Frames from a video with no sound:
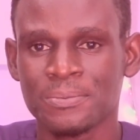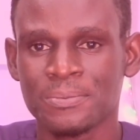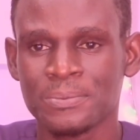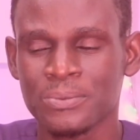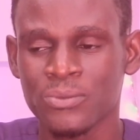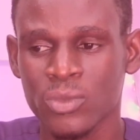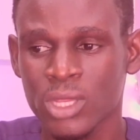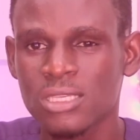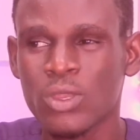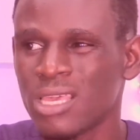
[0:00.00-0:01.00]
the king said,
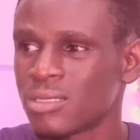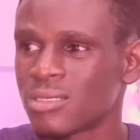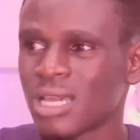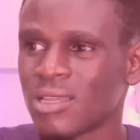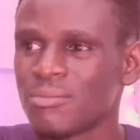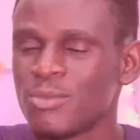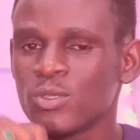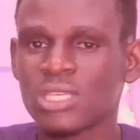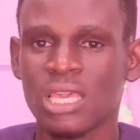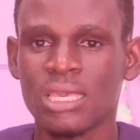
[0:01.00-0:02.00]
Okay, sound the
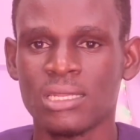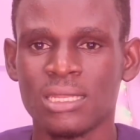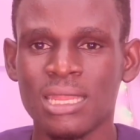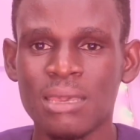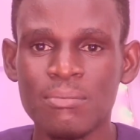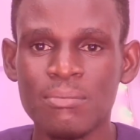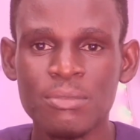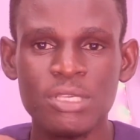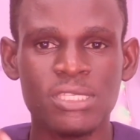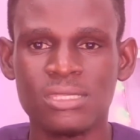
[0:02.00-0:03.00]
music again. Let me see
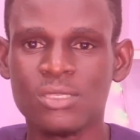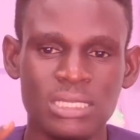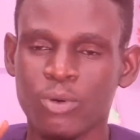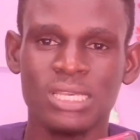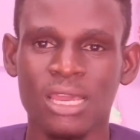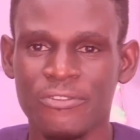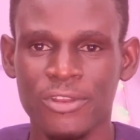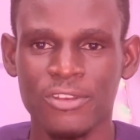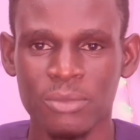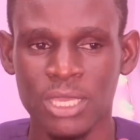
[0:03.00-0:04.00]
whether these boys are not
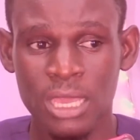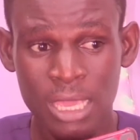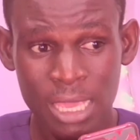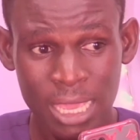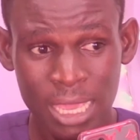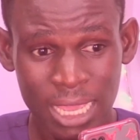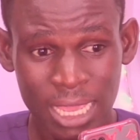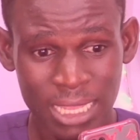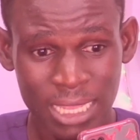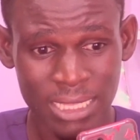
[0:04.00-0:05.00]
afraid of me. And then the
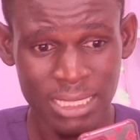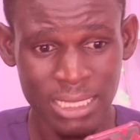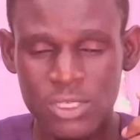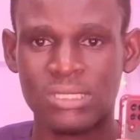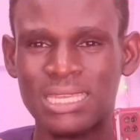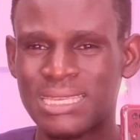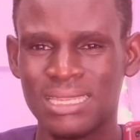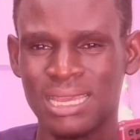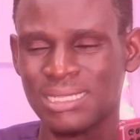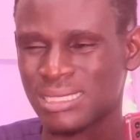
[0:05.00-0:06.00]
music was sounded
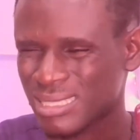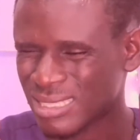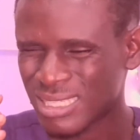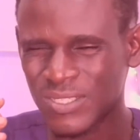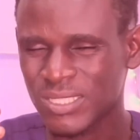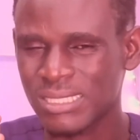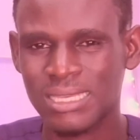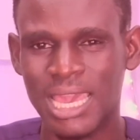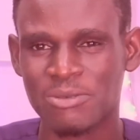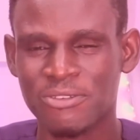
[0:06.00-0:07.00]
again, and still these
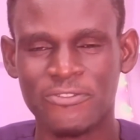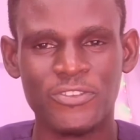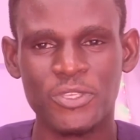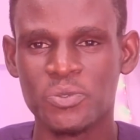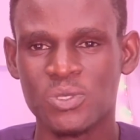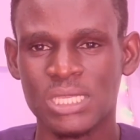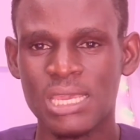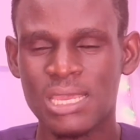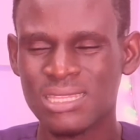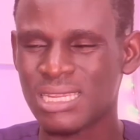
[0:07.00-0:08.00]
guys refused.
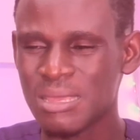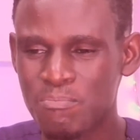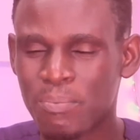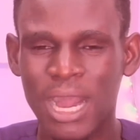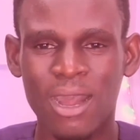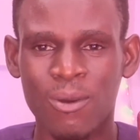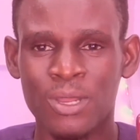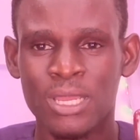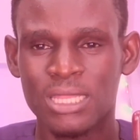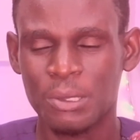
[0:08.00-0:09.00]
They didn't bow.
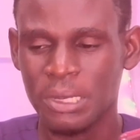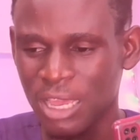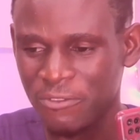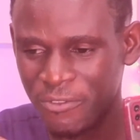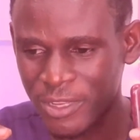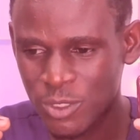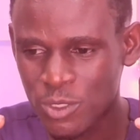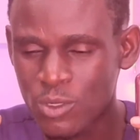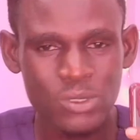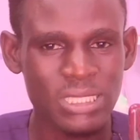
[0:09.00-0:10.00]
They were not afraid to
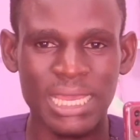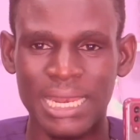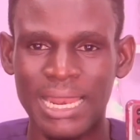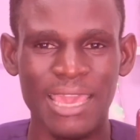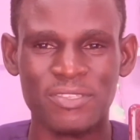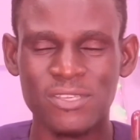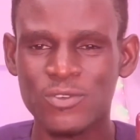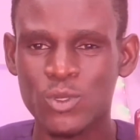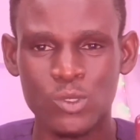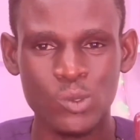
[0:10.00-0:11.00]
lose their lives,
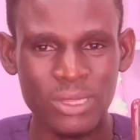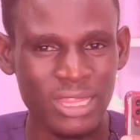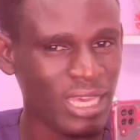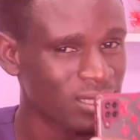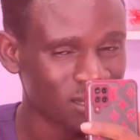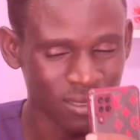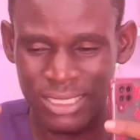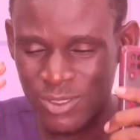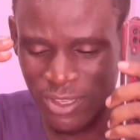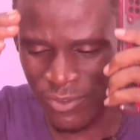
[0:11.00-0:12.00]
even unto death,
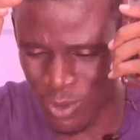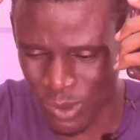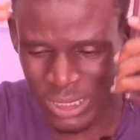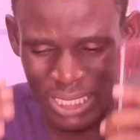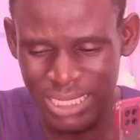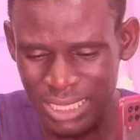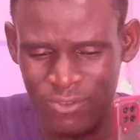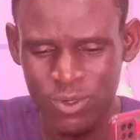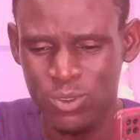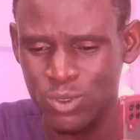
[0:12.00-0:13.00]
even unto death,
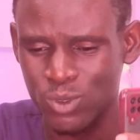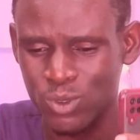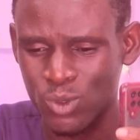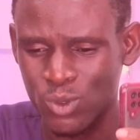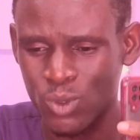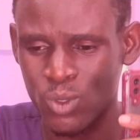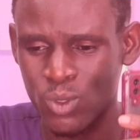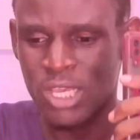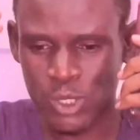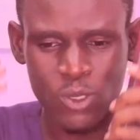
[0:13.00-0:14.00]
even unto
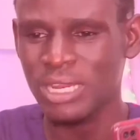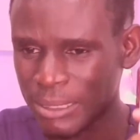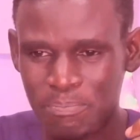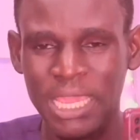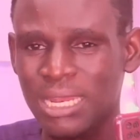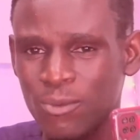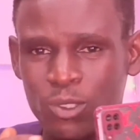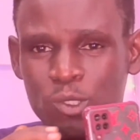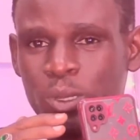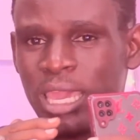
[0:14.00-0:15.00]
suffering and pain and
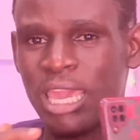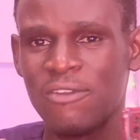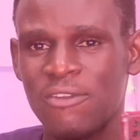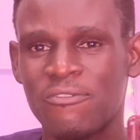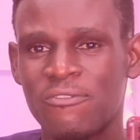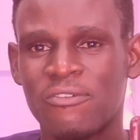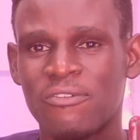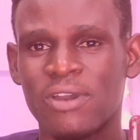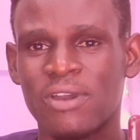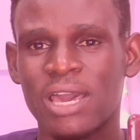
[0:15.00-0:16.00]
whatsoever
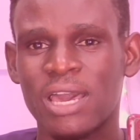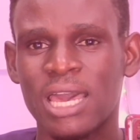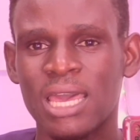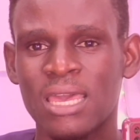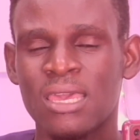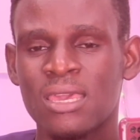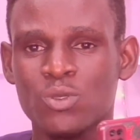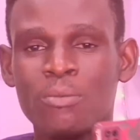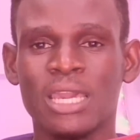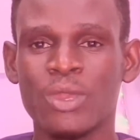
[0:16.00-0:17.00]
that was going to come
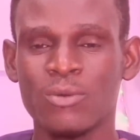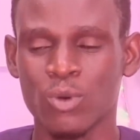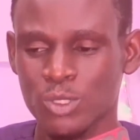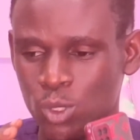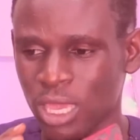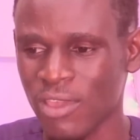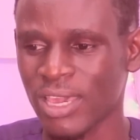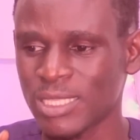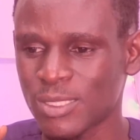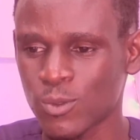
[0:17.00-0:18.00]
their way, whatsoever
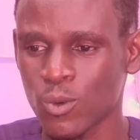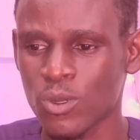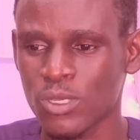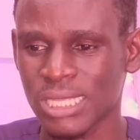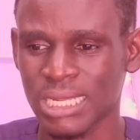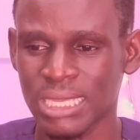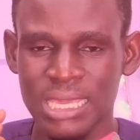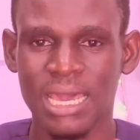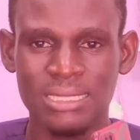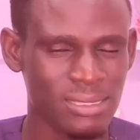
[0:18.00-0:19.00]
it was that the king
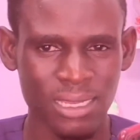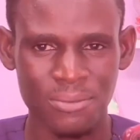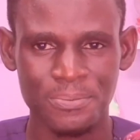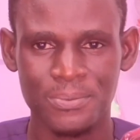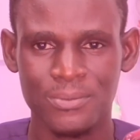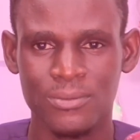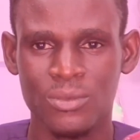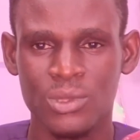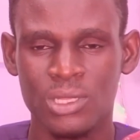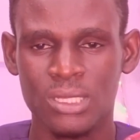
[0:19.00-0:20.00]
had said.
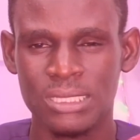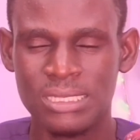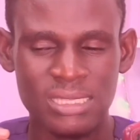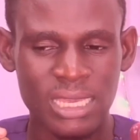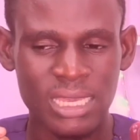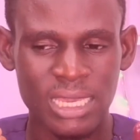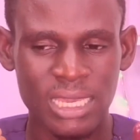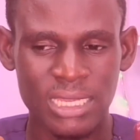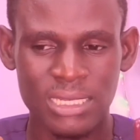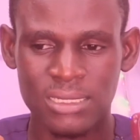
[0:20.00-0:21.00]
They said,
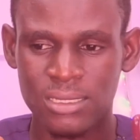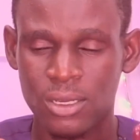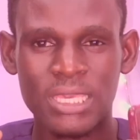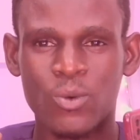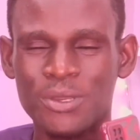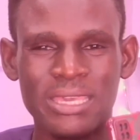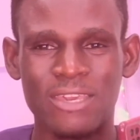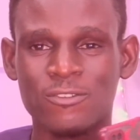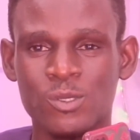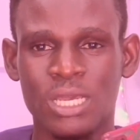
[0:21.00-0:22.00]
king, we're not
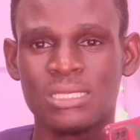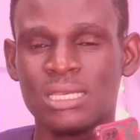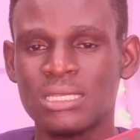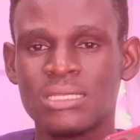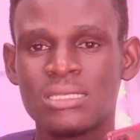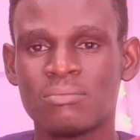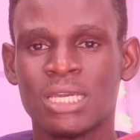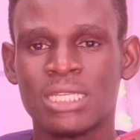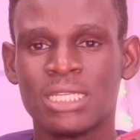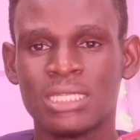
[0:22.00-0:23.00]
careful to answer in this
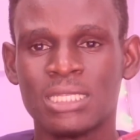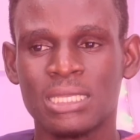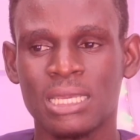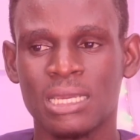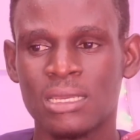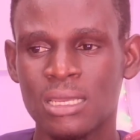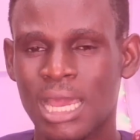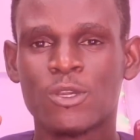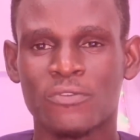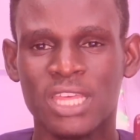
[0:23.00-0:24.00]
matter. And
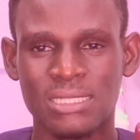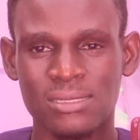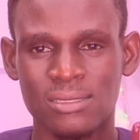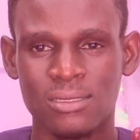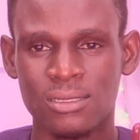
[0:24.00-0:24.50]
because of that,